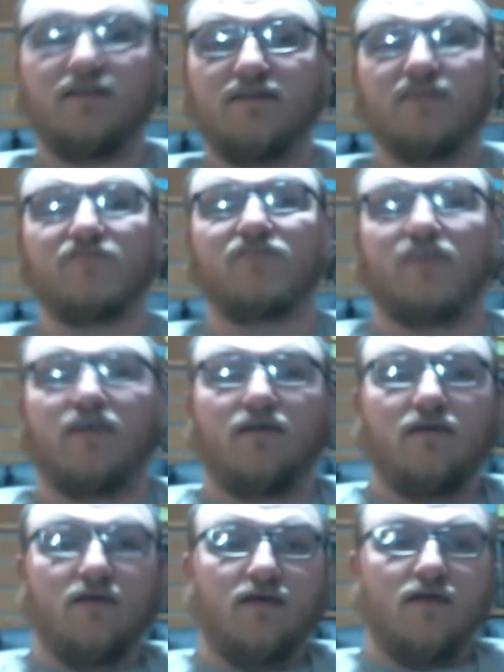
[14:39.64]
Disney,
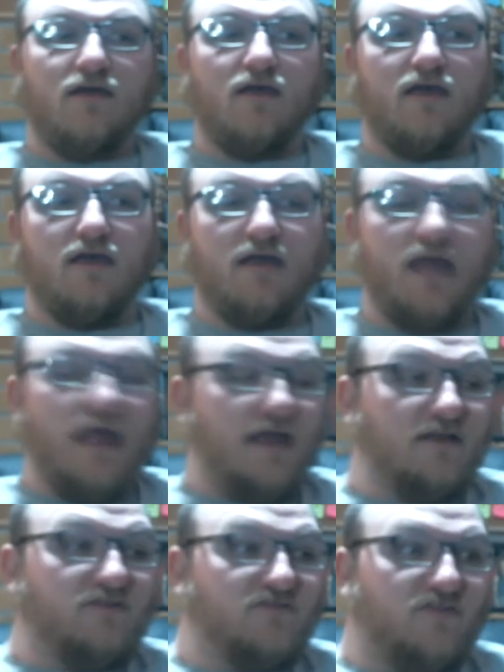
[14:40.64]

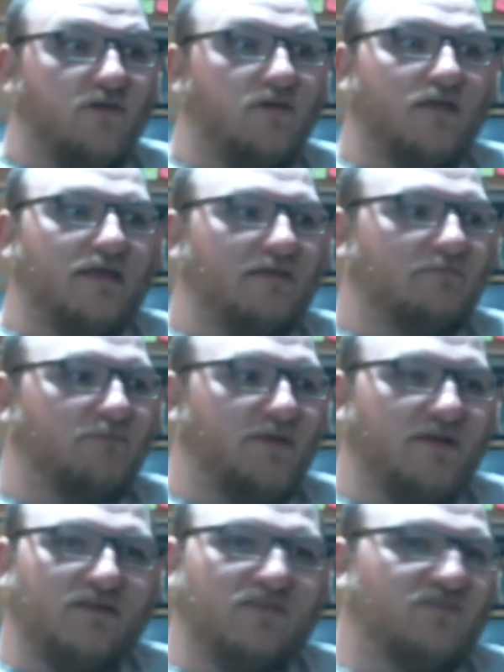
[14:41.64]
and so like,
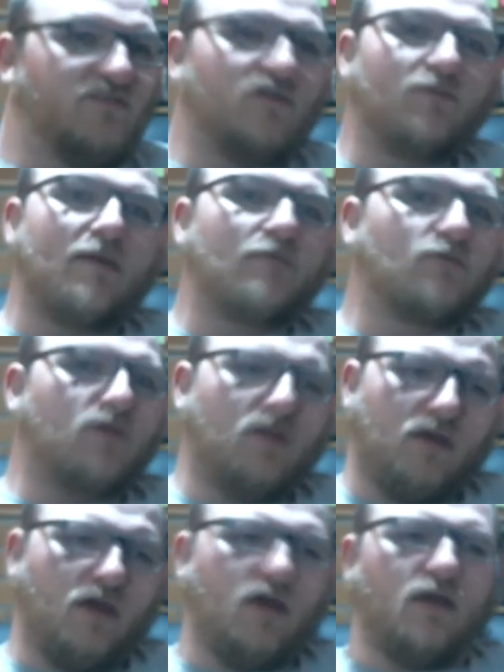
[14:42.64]
but it's still people
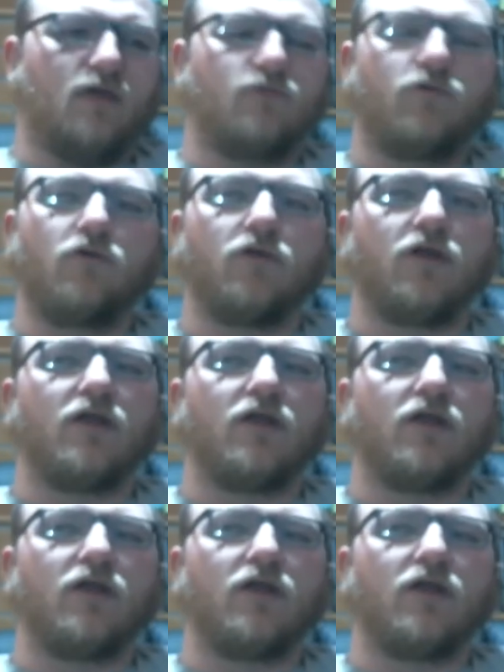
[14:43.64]
going, yeah, they ruin